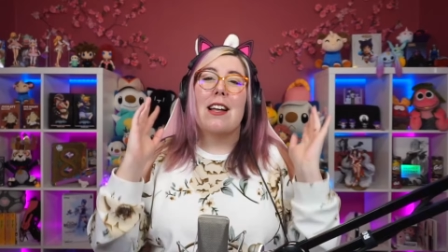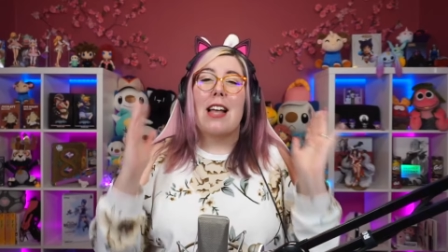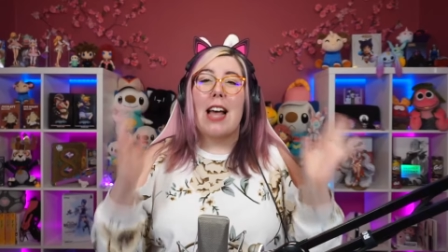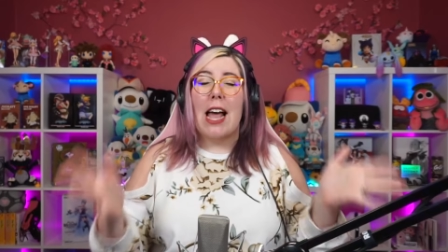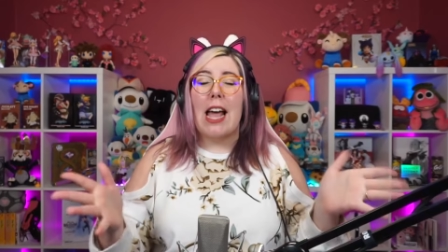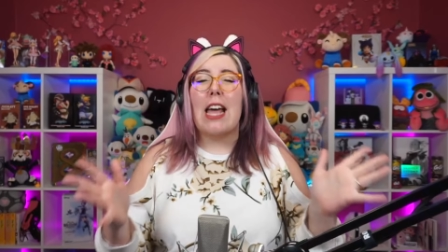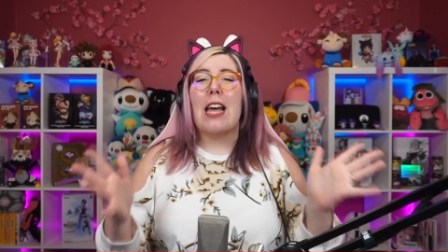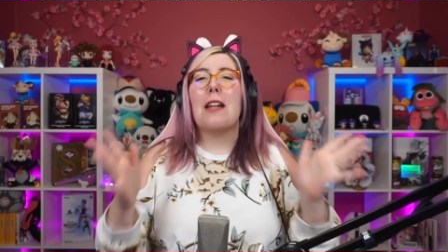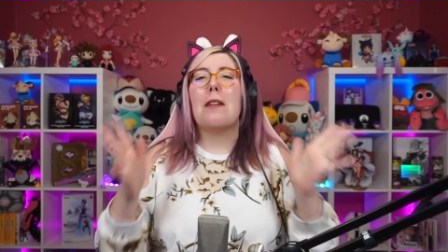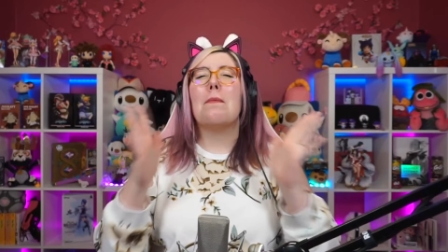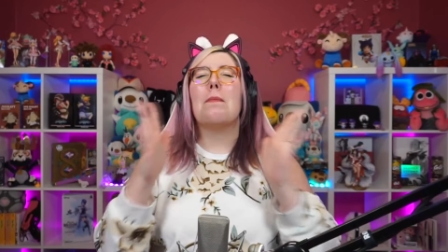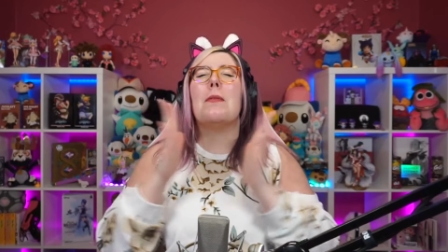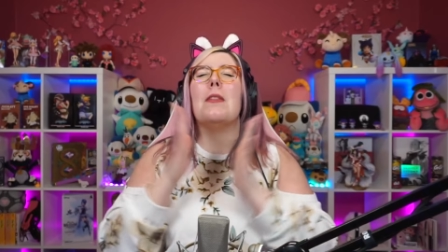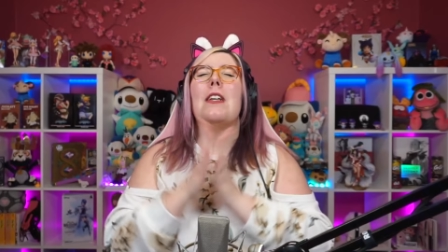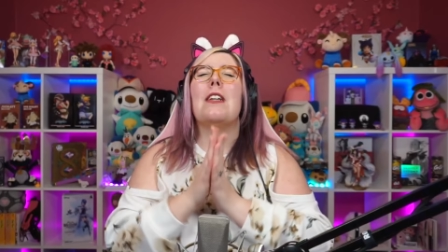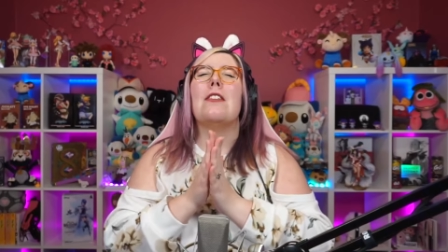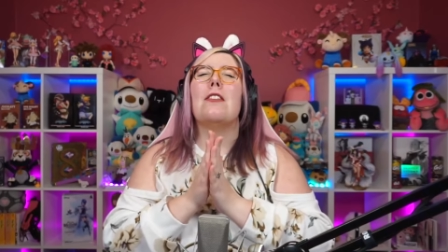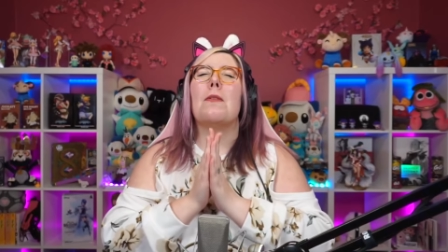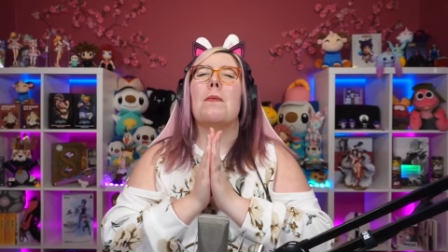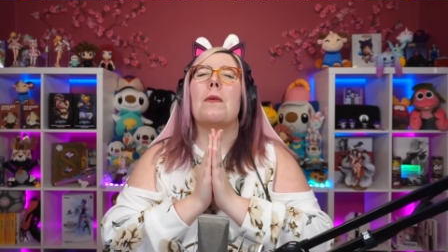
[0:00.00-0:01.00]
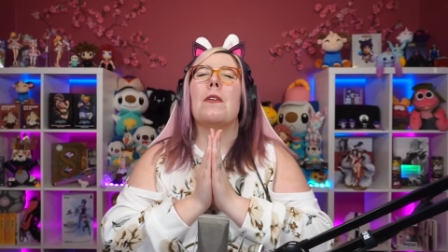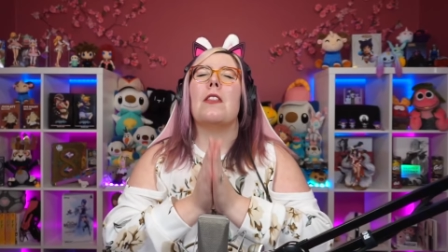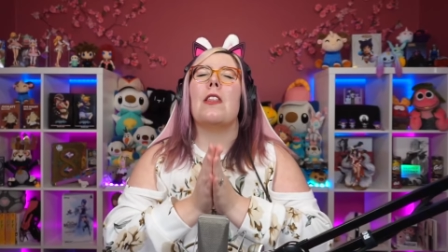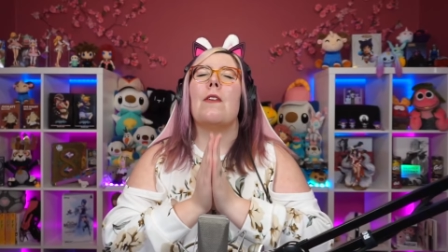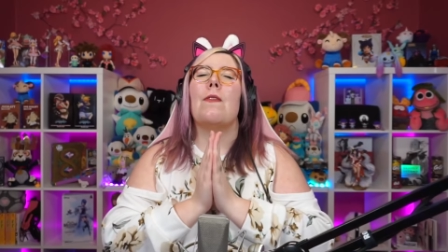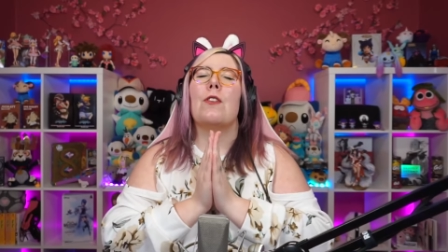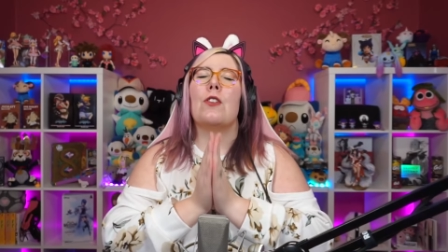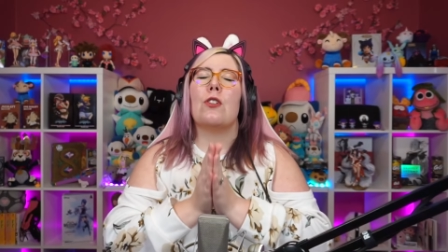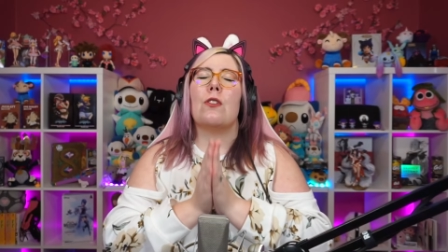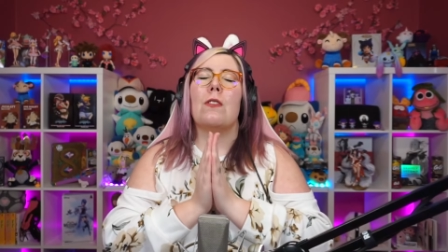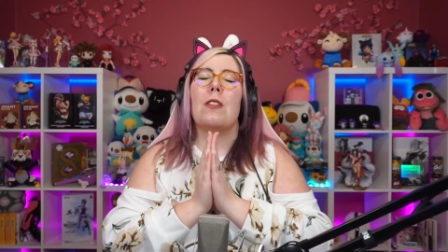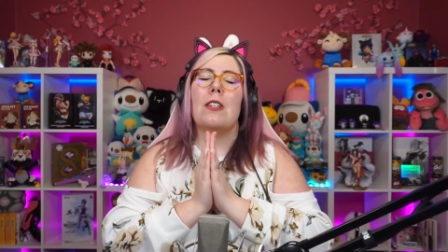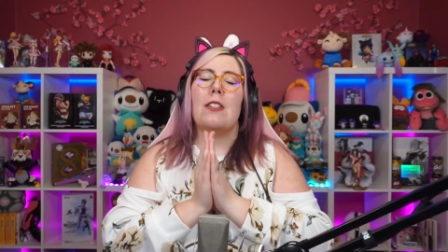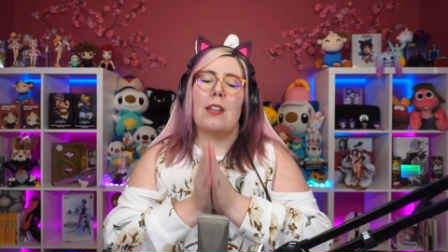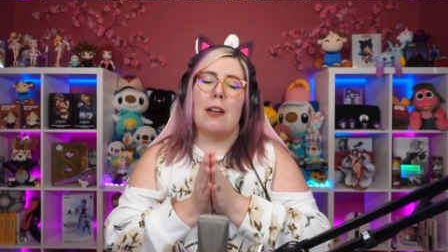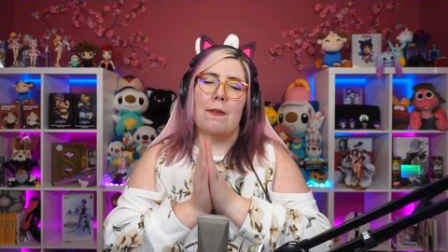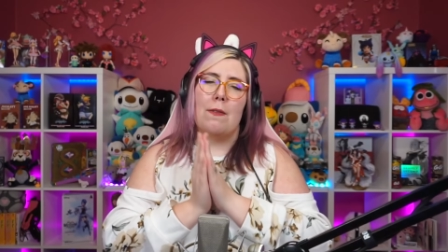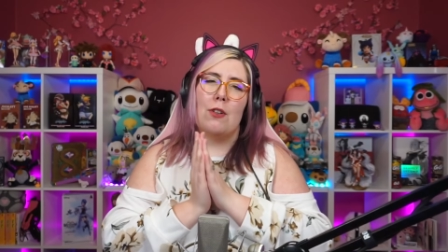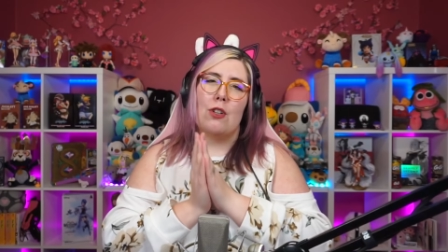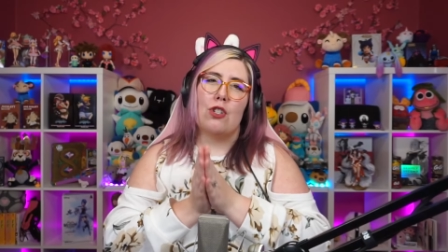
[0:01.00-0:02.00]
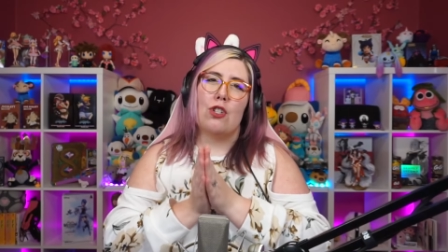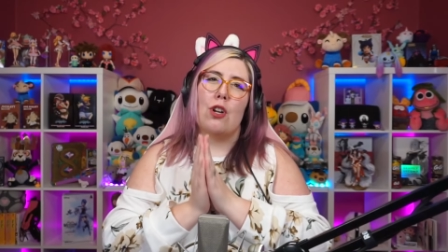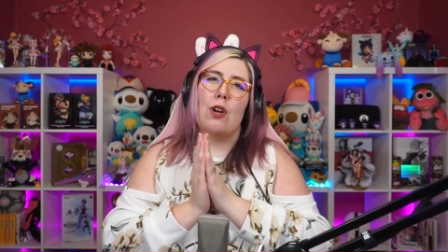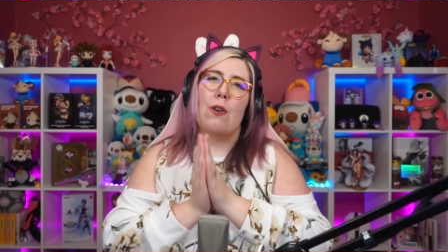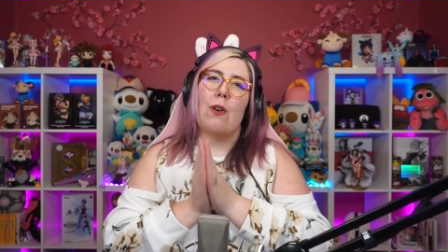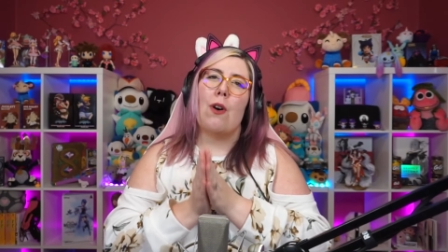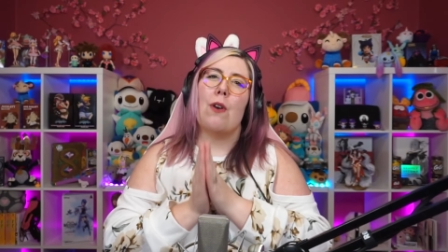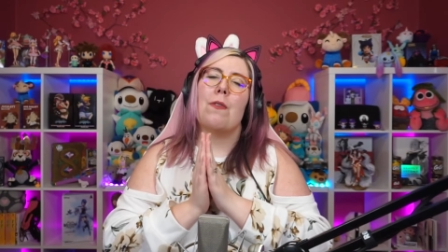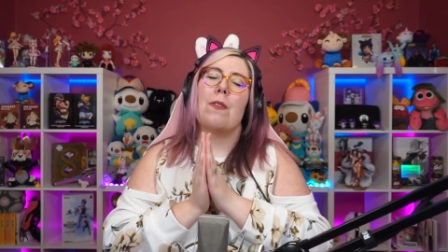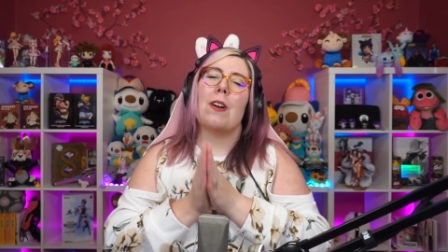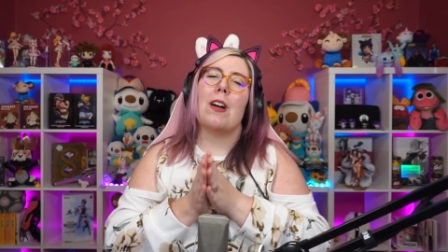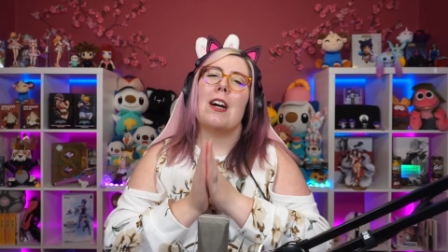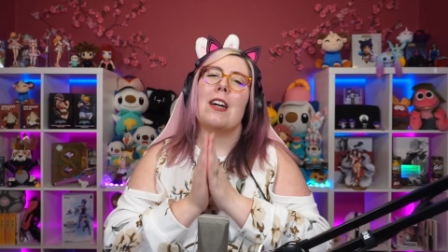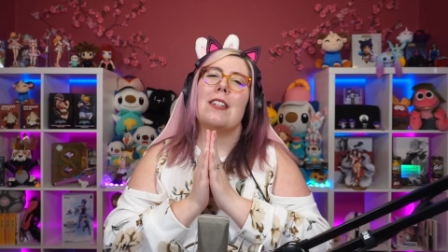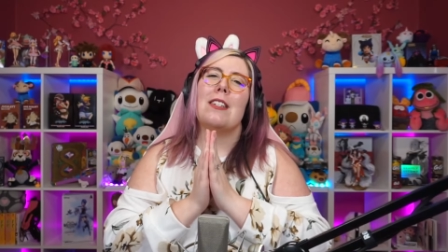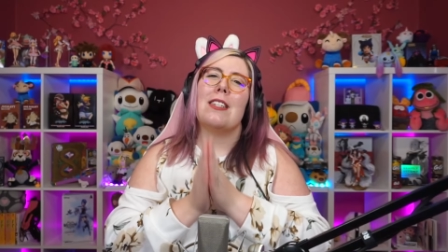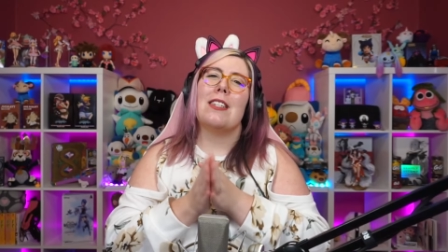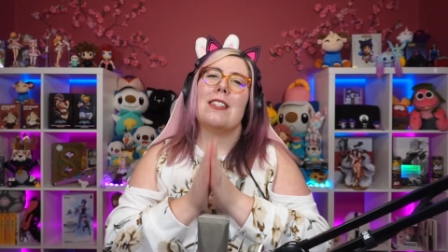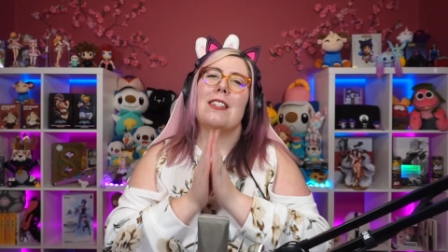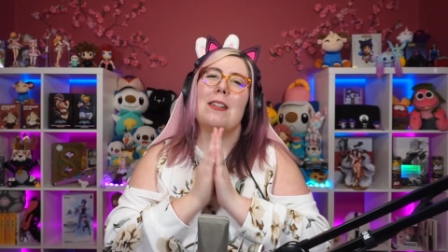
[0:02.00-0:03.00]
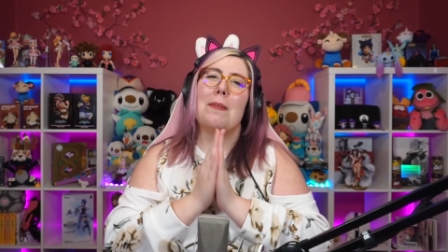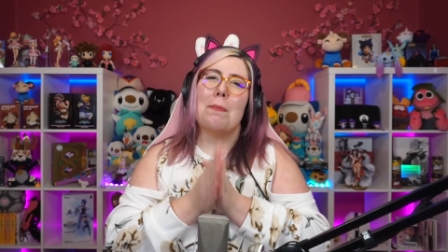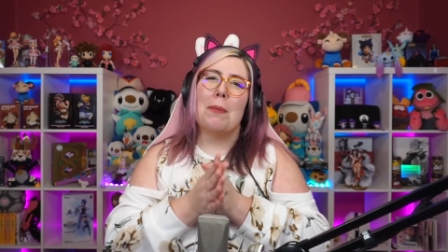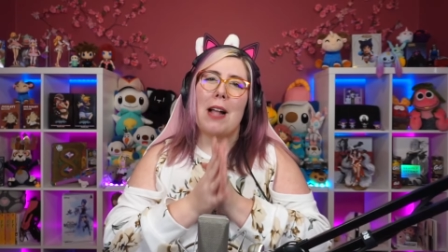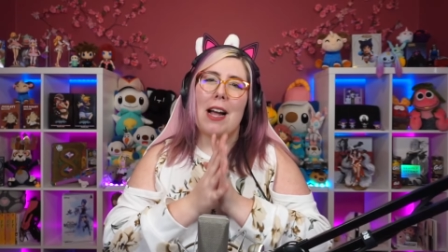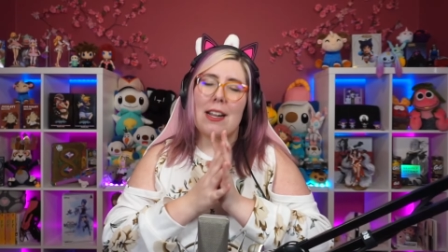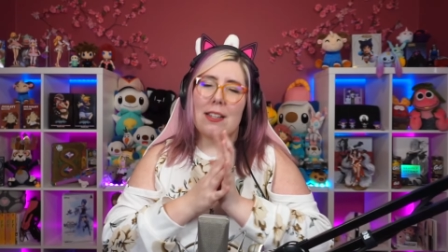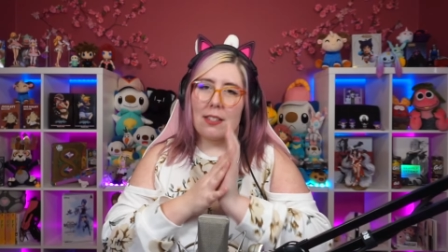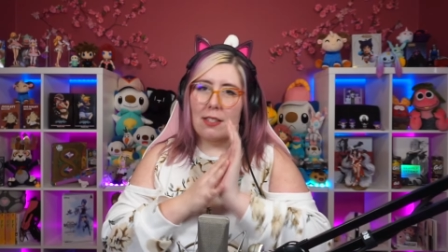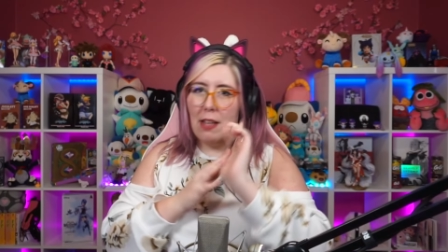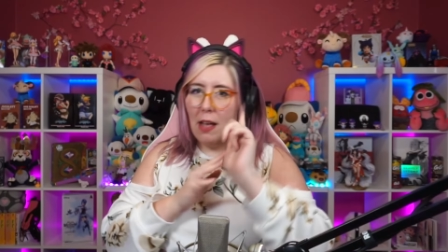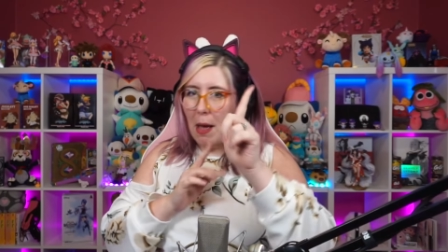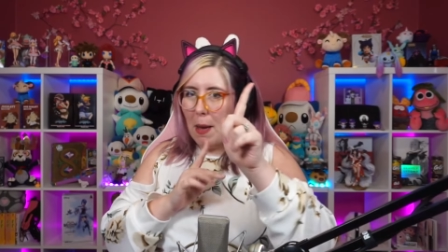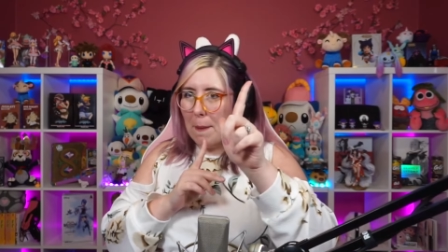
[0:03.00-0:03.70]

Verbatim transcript: And please support the official release of the show over on Disney Plus.